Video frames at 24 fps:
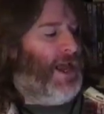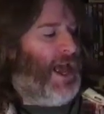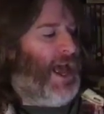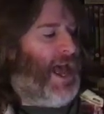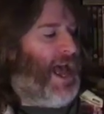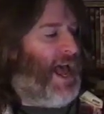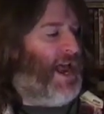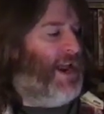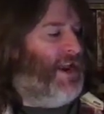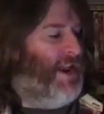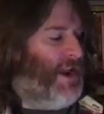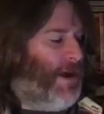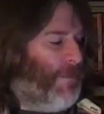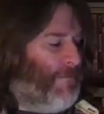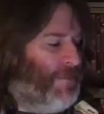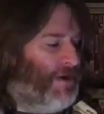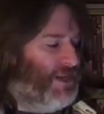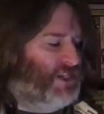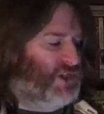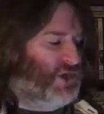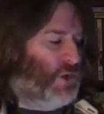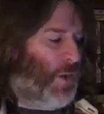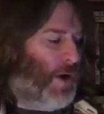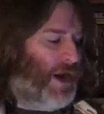And number
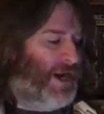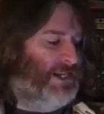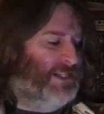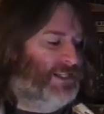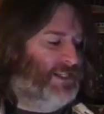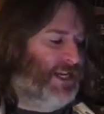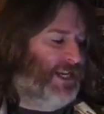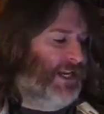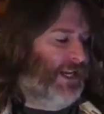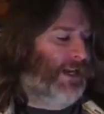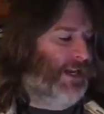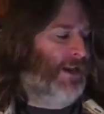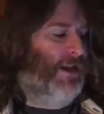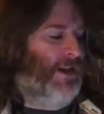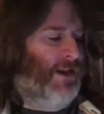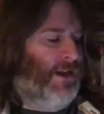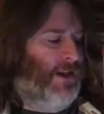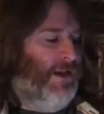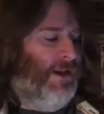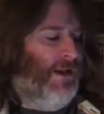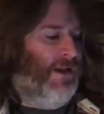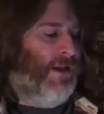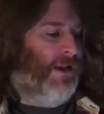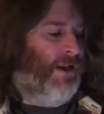20
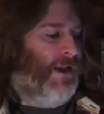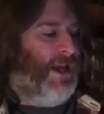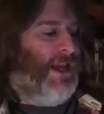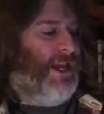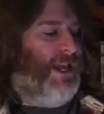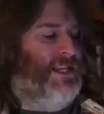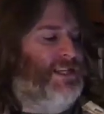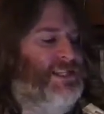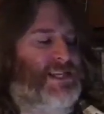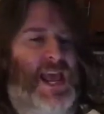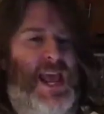is